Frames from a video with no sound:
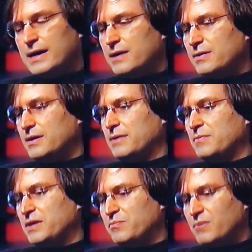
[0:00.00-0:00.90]
And
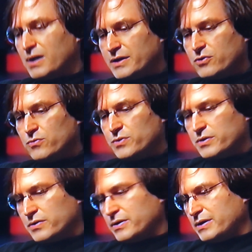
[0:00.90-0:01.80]
in my
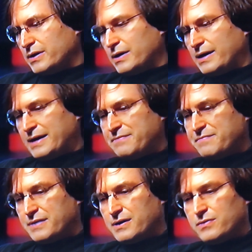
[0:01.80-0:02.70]
career, I
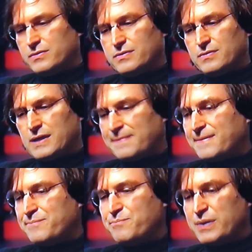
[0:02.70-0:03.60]
found that
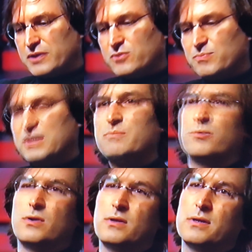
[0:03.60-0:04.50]
the best
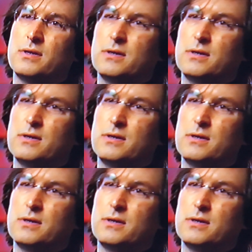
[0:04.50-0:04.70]
people,